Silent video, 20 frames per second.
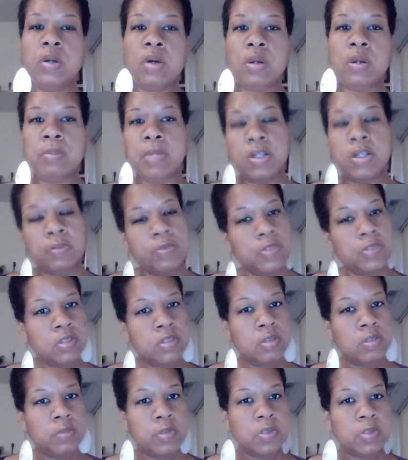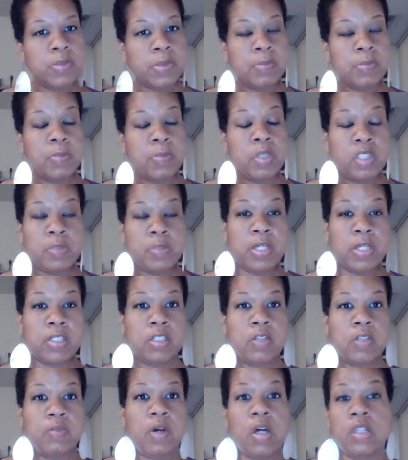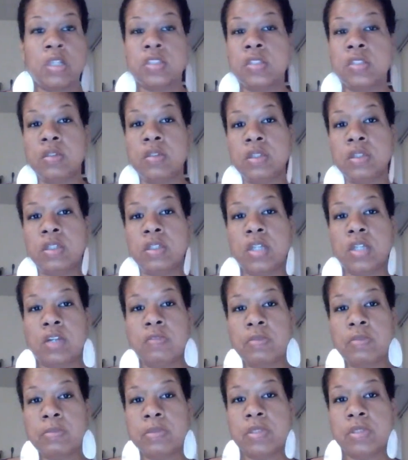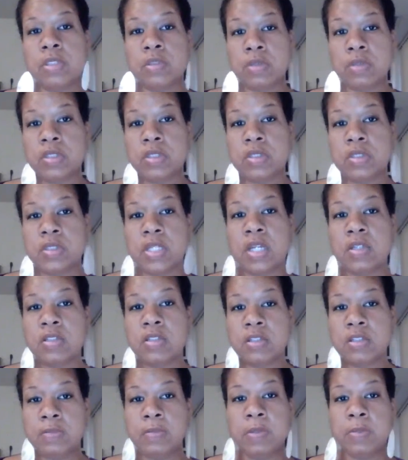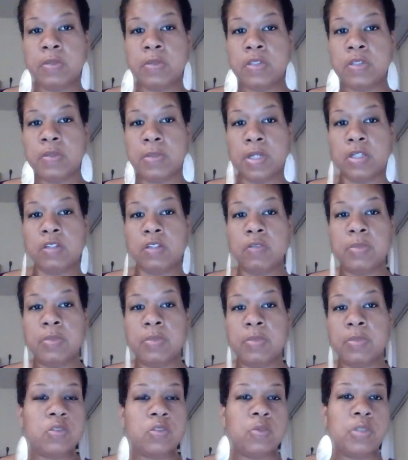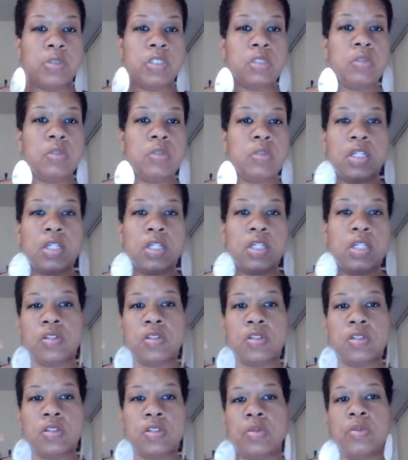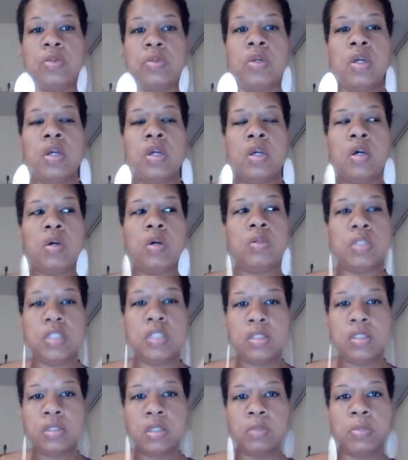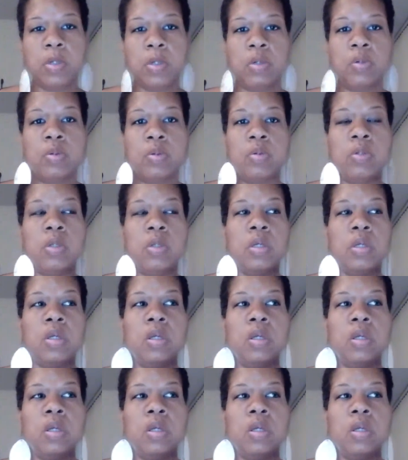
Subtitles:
metaphysical perspective. Also look at it from a strictly scientific perspective, because once you get into holistic mode,